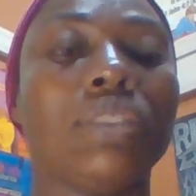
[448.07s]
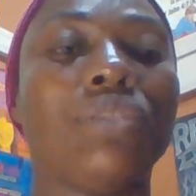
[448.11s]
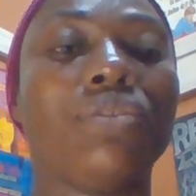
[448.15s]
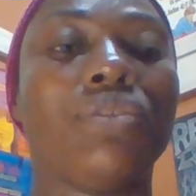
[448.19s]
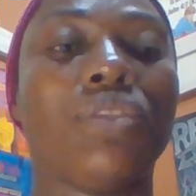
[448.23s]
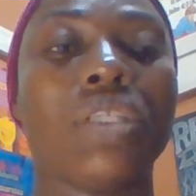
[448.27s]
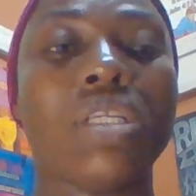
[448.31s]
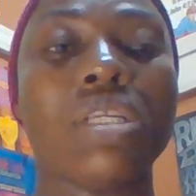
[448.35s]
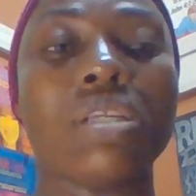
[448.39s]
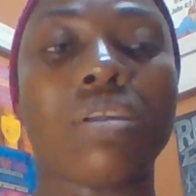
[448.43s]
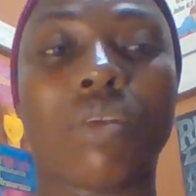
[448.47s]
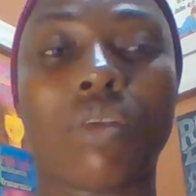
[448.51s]

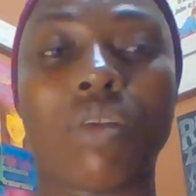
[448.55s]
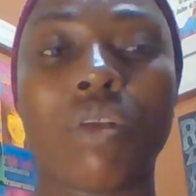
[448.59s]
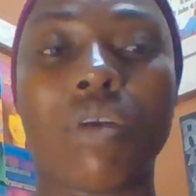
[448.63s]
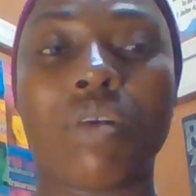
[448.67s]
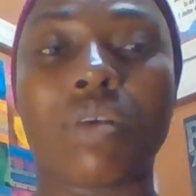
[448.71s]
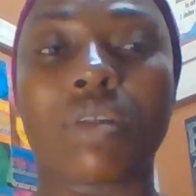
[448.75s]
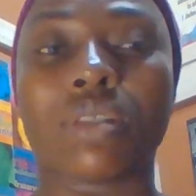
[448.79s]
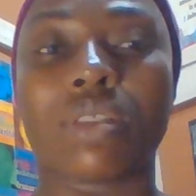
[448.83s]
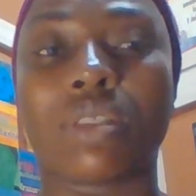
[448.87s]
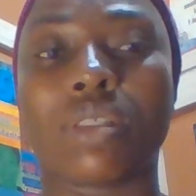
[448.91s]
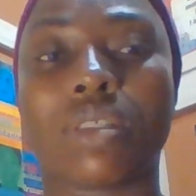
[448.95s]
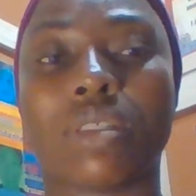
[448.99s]

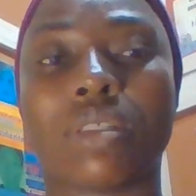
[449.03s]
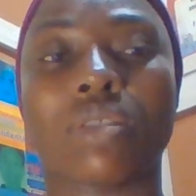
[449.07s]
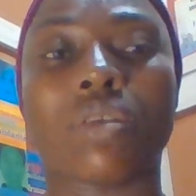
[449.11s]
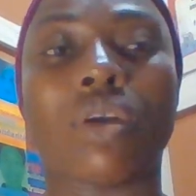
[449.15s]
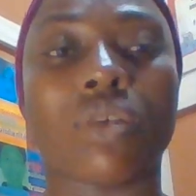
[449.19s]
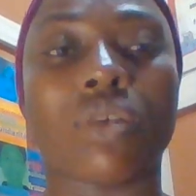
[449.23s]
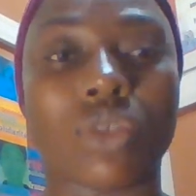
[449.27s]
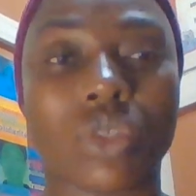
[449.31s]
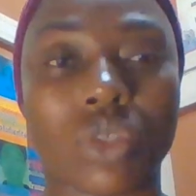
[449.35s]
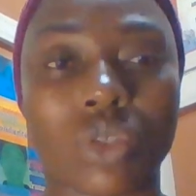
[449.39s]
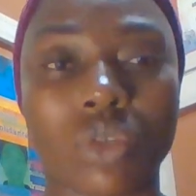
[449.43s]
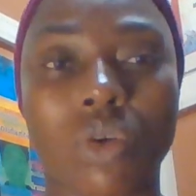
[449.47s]

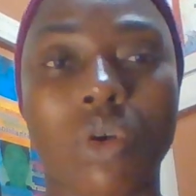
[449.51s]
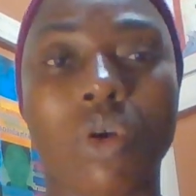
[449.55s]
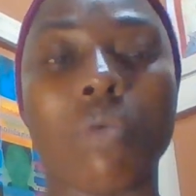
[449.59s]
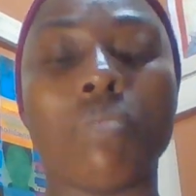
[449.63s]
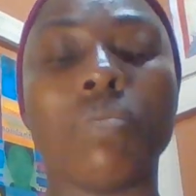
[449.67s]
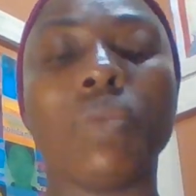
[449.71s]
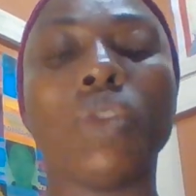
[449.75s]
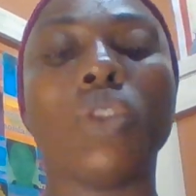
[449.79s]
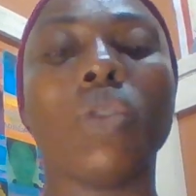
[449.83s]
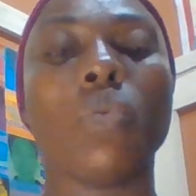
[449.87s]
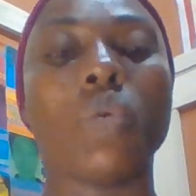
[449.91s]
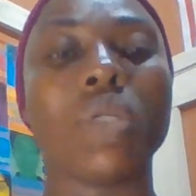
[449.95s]

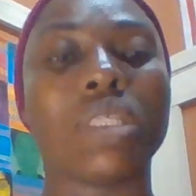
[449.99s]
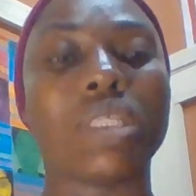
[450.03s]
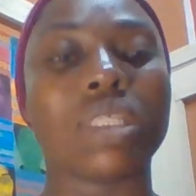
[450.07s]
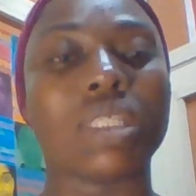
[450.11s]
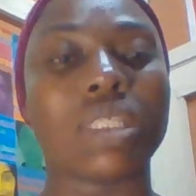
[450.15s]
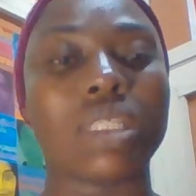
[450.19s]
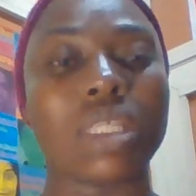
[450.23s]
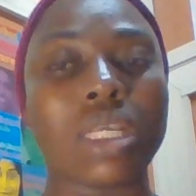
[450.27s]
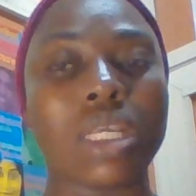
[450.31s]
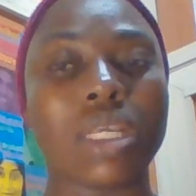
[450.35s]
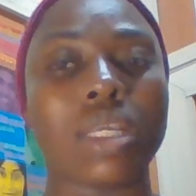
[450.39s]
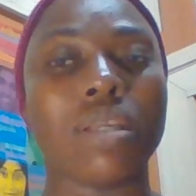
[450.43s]
gclocked.com, you will
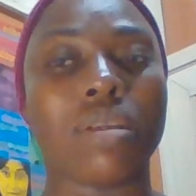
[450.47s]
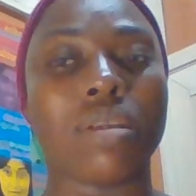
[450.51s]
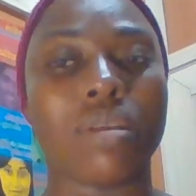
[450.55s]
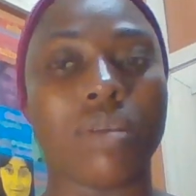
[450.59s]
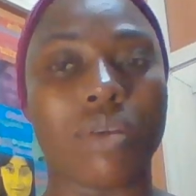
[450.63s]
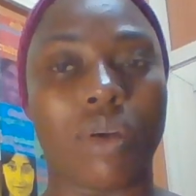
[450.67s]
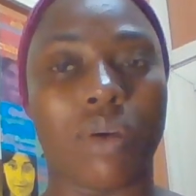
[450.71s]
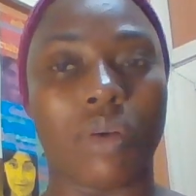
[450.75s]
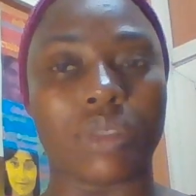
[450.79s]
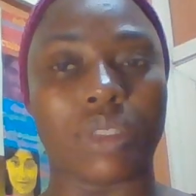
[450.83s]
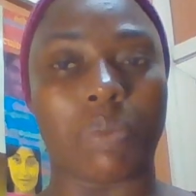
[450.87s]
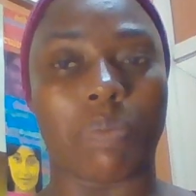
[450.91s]

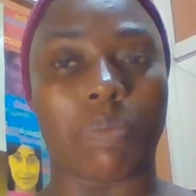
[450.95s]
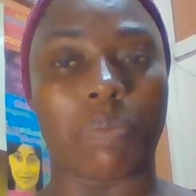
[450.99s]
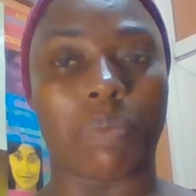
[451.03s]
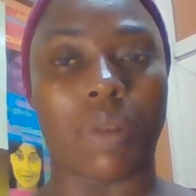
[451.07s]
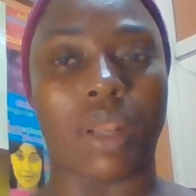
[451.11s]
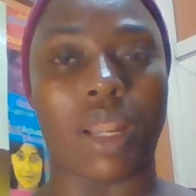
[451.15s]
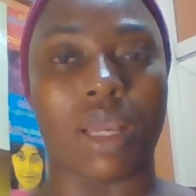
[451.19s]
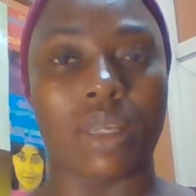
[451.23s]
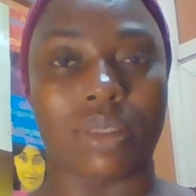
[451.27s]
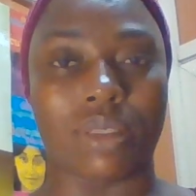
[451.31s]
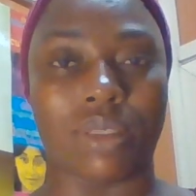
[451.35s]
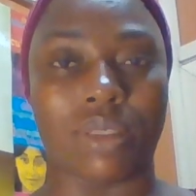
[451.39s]
see all the
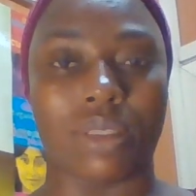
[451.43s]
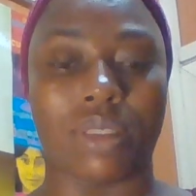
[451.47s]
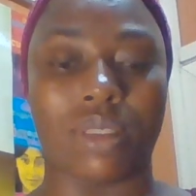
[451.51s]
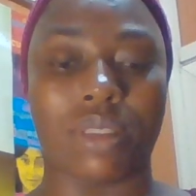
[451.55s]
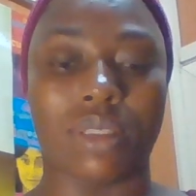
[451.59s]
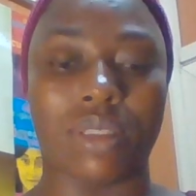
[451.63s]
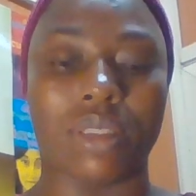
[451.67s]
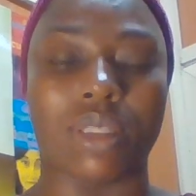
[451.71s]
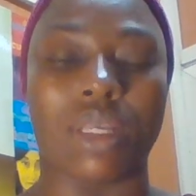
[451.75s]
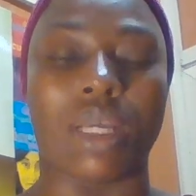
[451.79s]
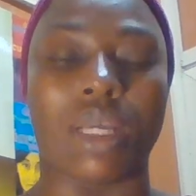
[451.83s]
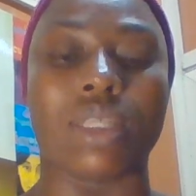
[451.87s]

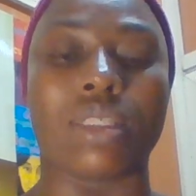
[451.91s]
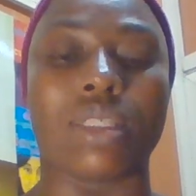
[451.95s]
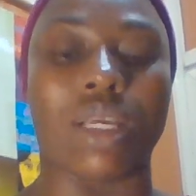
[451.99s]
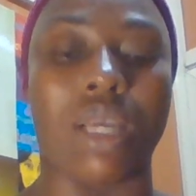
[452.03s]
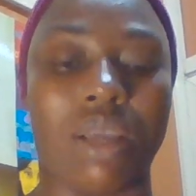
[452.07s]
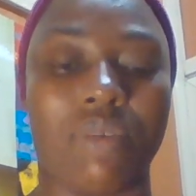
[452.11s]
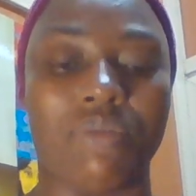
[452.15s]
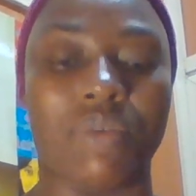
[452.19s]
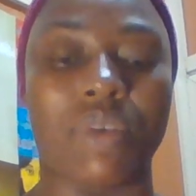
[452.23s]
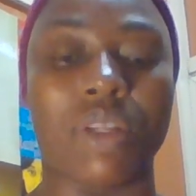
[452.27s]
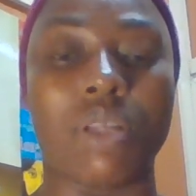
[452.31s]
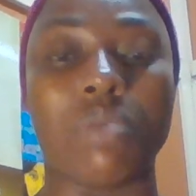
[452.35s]
plans that
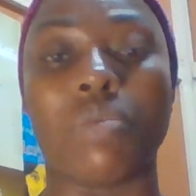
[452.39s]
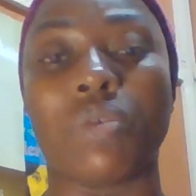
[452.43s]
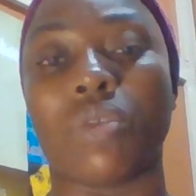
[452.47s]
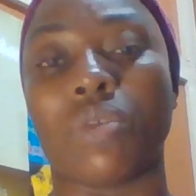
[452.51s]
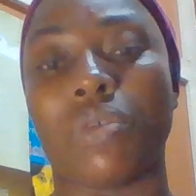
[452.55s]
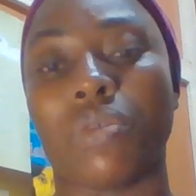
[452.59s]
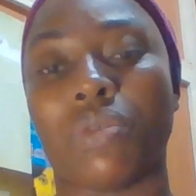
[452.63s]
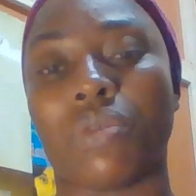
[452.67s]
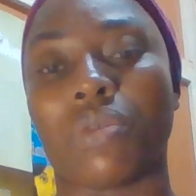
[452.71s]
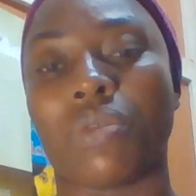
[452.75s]
are available to you.